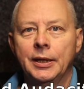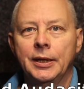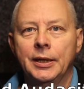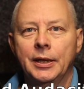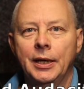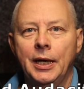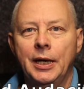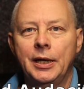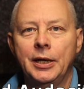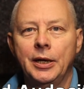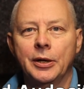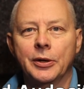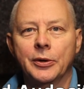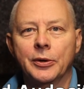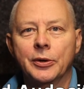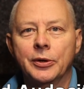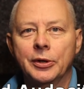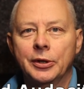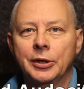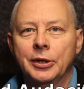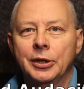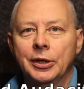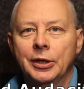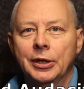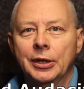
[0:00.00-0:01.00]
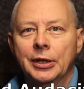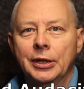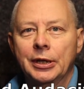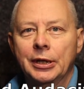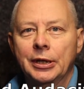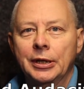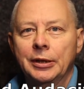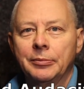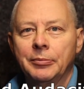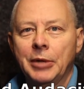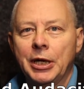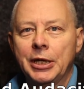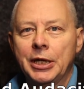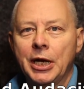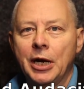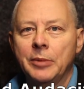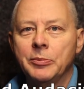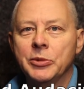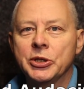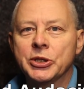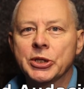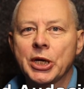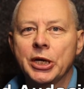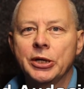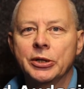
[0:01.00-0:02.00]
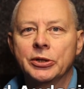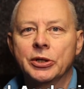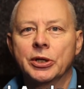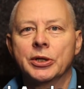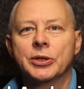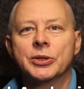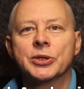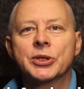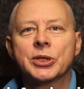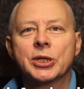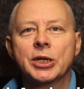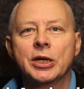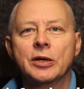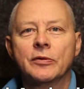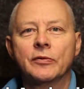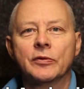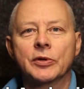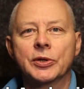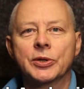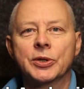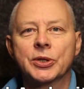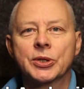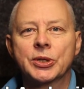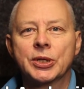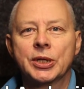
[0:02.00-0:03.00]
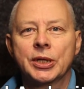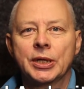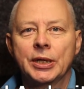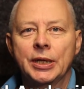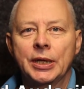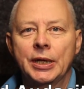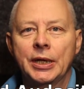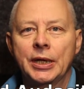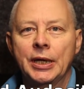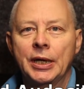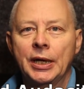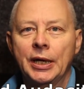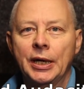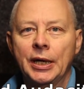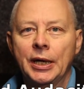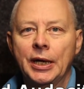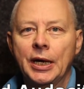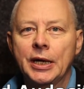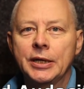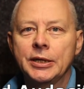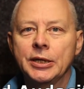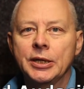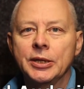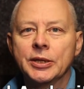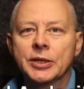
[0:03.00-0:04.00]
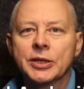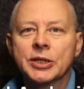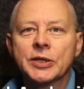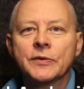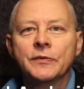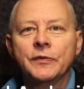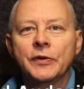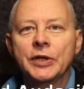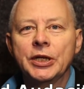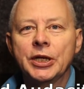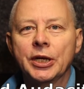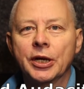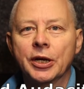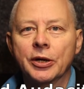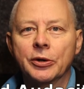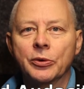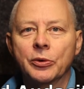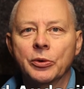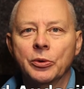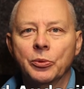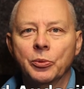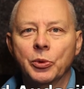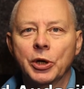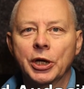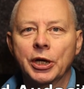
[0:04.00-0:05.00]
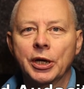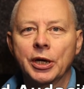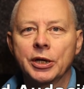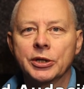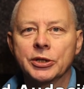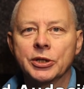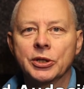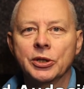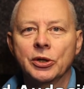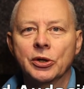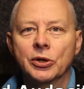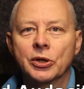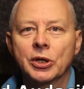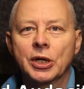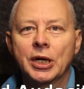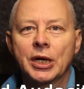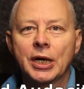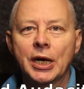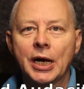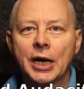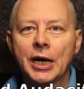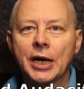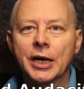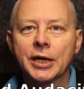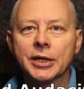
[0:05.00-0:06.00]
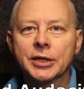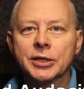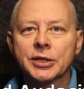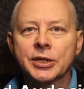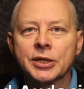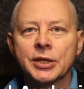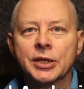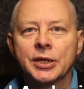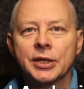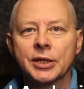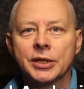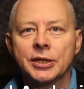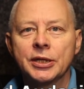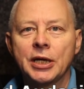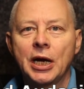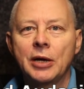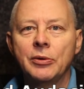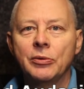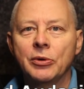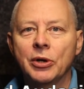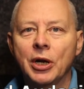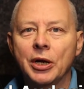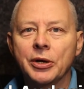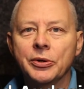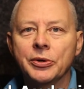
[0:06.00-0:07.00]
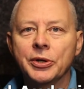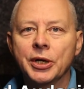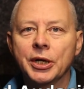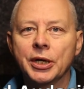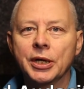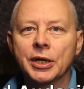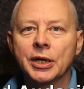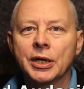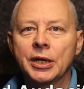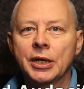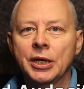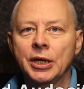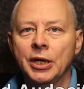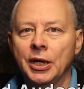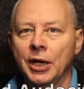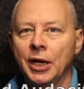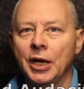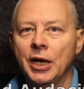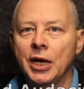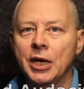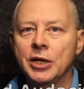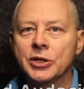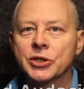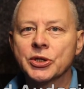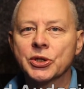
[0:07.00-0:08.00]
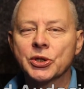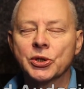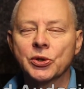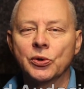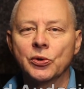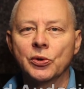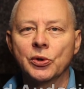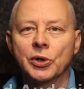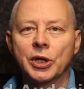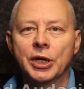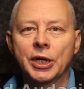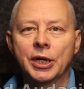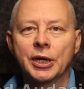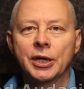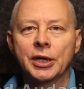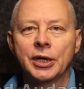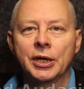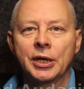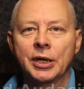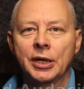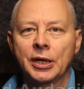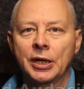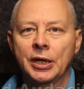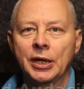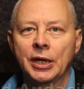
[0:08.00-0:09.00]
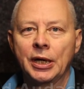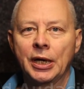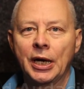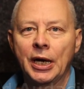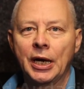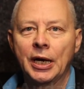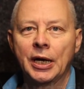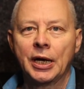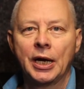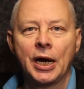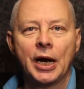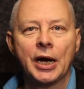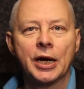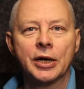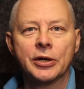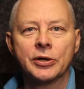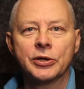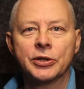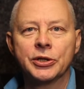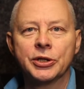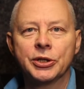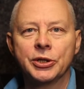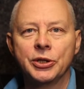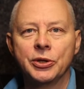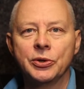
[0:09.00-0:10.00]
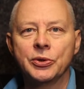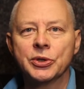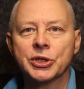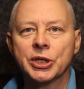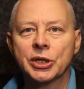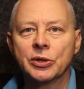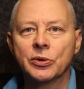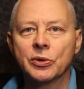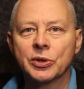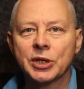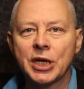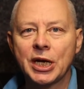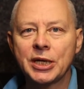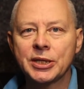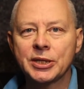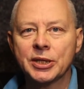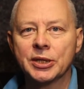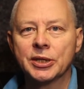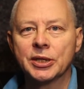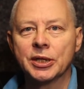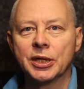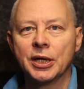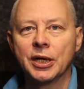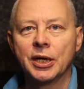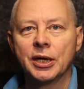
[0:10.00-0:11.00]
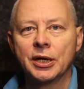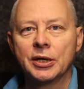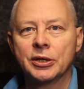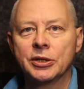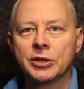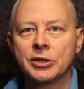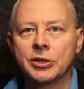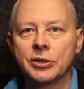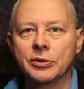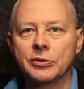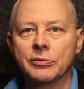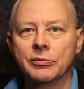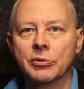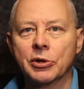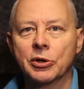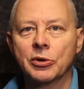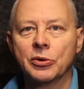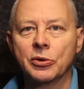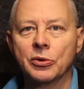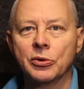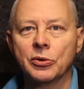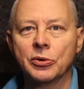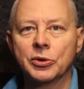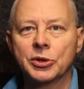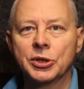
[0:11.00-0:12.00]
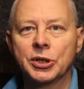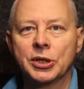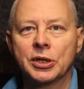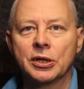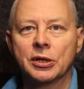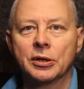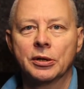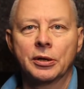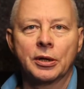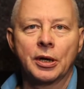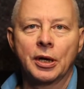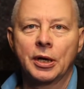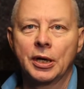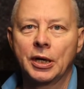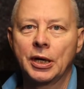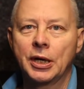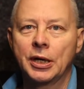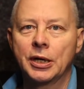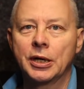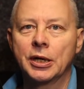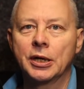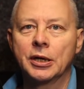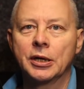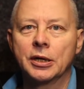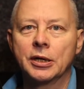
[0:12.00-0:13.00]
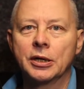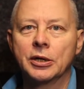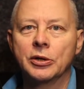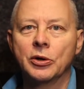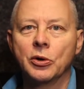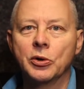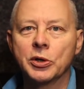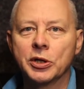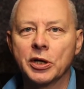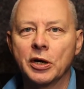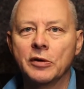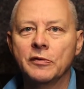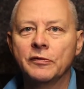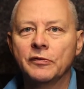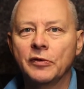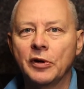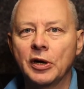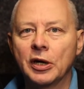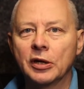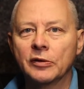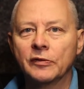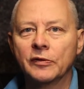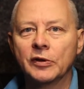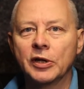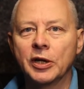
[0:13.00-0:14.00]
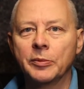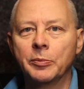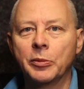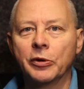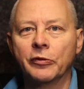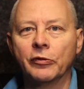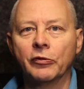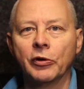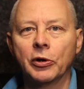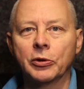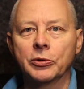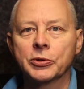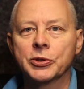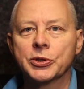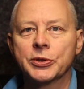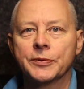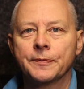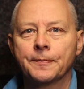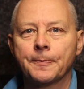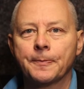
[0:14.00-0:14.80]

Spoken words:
Hello, my name is Adrian Stevens, and in this video we're going to look at downloading, installing and using Audacity to record an audio file for Librivox.